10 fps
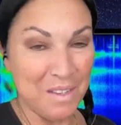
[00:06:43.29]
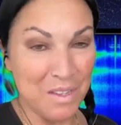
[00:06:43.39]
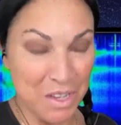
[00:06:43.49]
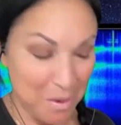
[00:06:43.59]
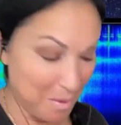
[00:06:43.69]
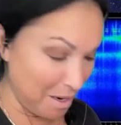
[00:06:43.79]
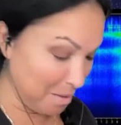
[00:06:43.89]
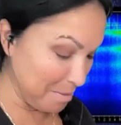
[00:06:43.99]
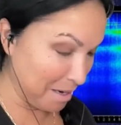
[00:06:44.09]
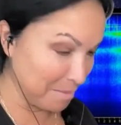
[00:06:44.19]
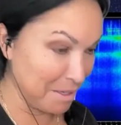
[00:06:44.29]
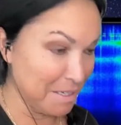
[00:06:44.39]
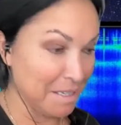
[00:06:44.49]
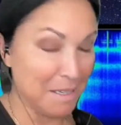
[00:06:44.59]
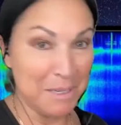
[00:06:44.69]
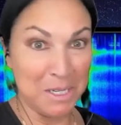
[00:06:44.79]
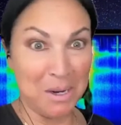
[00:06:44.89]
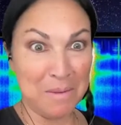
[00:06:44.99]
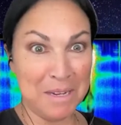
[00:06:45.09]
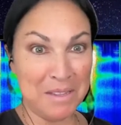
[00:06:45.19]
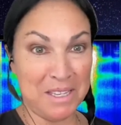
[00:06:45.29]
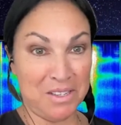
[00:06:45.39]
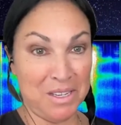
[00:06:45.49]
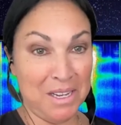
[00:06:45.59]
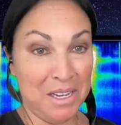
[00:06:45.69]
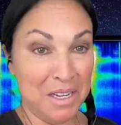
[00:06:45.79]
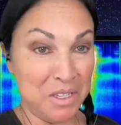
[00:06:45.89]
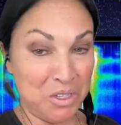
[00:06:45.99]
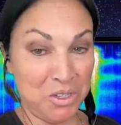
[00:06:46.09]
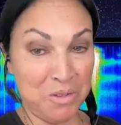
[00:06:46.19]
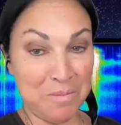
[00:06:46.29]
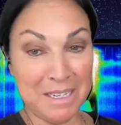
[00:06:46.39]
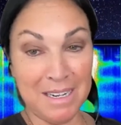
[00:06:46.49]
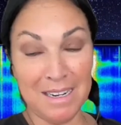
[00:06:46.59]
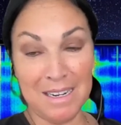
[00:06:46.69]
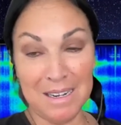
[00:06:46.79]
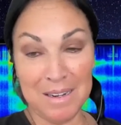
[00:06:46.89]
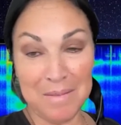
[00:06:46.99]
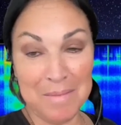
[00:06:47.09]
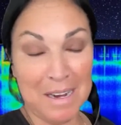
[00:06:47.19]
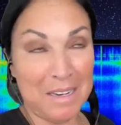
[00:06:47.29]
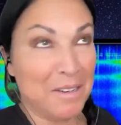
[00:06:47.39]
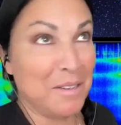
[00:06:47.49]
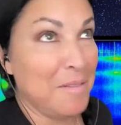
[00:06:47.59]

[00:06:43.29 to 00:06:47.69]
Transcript: So let me talk about this, the Schumann. I could